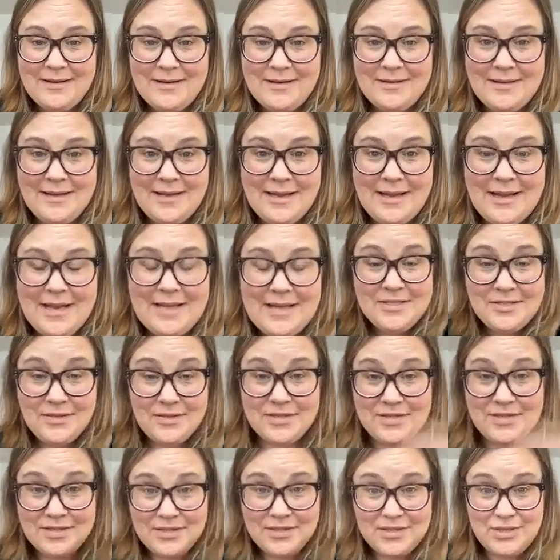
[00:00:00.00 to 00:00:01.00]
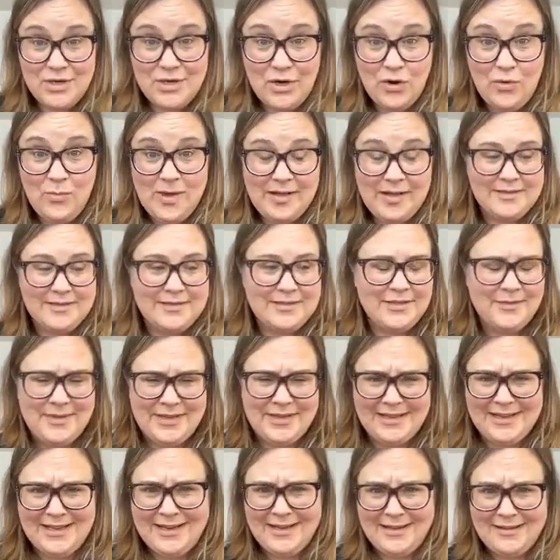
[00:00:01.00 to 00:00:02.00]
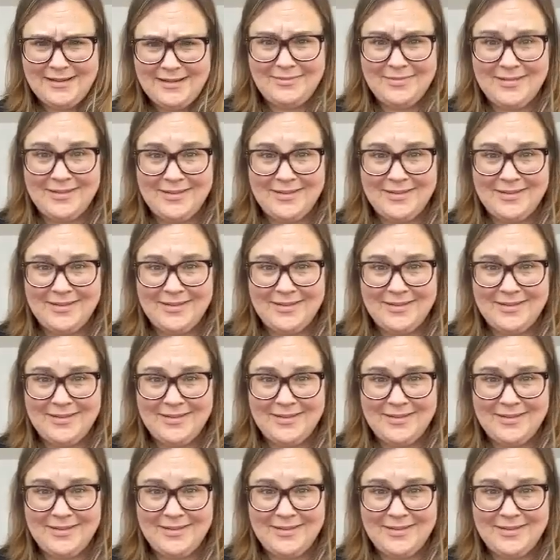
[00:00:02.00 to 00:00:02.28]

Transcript: And like, as soon as the snow melts, they'll be like,